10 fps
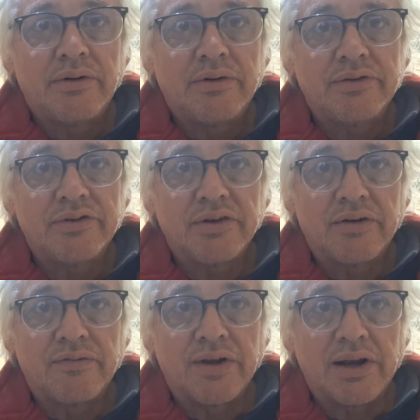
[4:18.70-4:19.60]
This is a
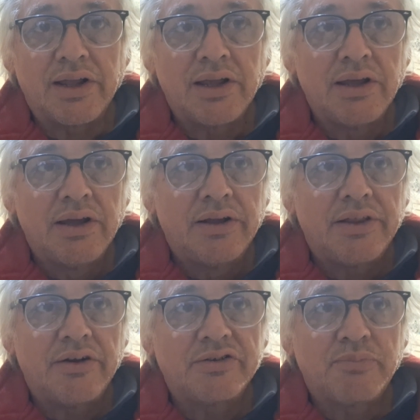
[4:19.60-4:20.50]
little fiddly.
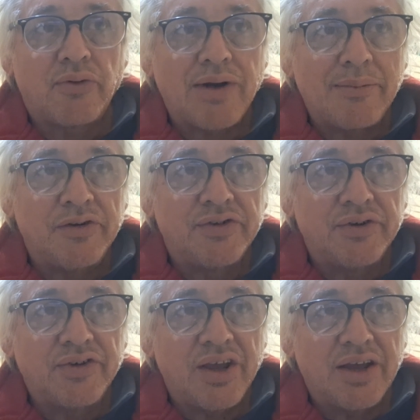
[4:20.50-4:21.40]
There's
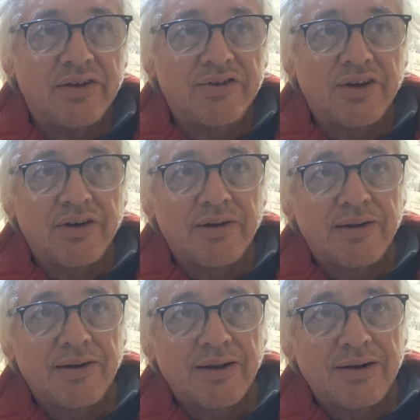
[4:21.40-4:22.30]
parameters here to
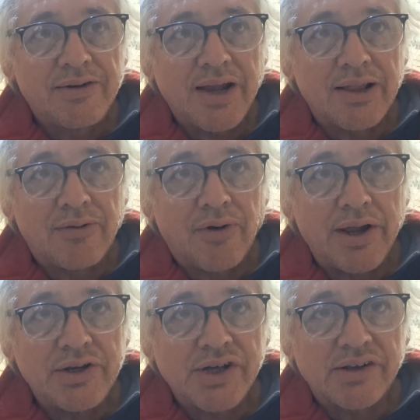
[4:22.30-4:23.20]
get the
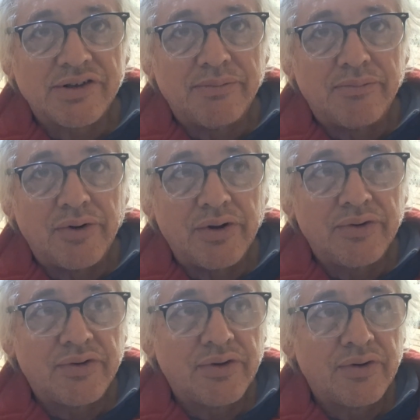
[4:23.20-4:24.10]
right checksum
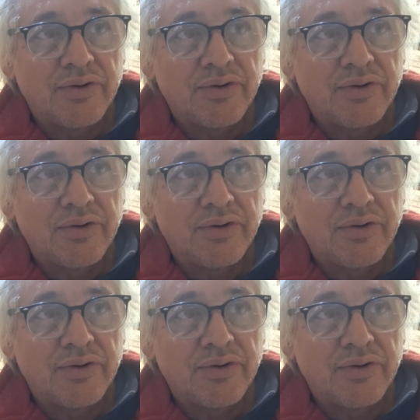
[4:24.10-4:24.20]
produced.